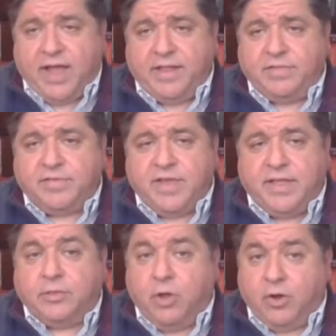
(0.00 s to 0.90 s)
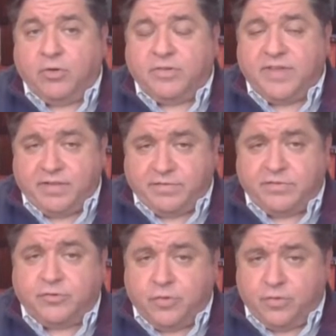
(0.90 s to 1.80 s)
lines and longer
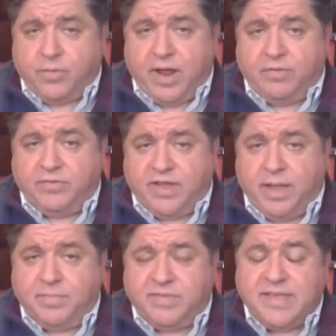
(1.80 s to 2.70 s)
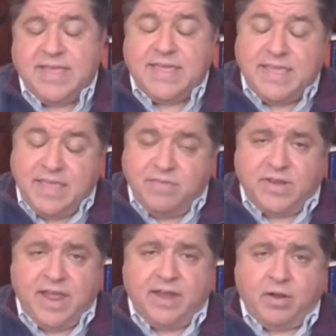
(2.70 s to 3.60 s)
test turnaround times,
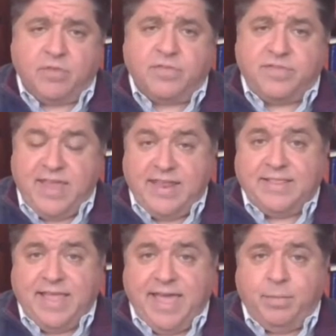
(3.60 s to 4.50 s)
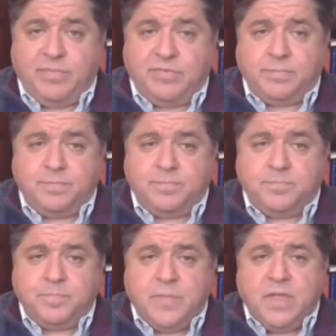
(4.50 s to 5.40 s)
even at our state labs.
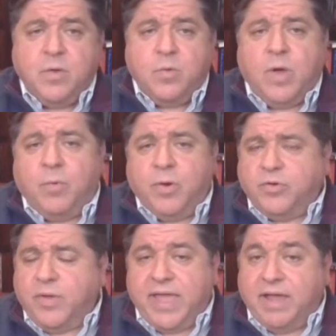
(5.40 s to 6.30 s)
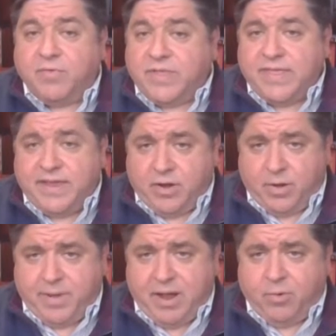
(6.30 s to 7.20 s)
While we're doing everything in
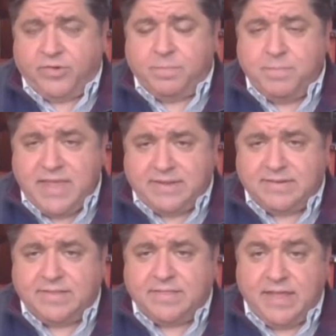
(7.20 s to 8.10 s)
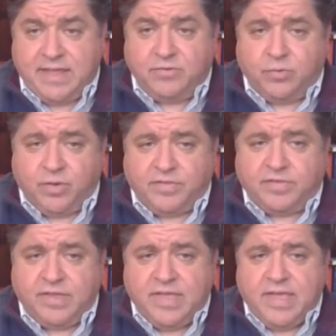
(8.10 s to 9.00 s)
our power to meet the
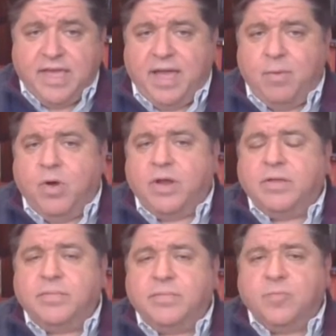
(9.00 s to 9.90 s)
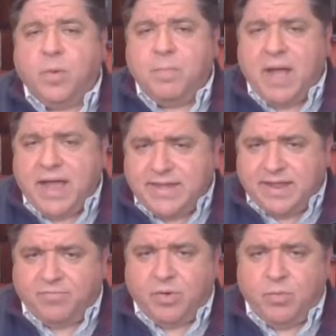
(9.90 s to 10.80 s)
interest, I want to
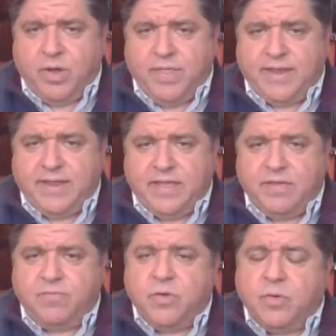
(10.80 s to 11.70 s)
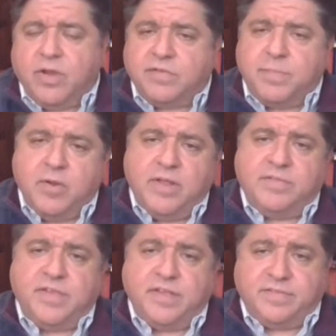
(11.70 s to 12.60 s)
remind everyone that if you're
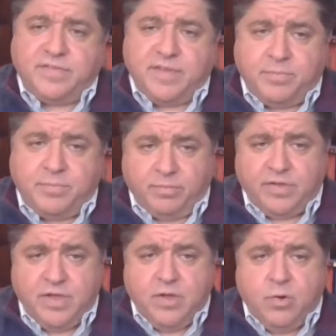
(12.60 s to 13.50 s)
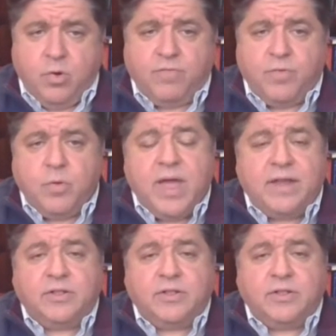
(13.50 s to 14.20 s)
experiencing symptoms, or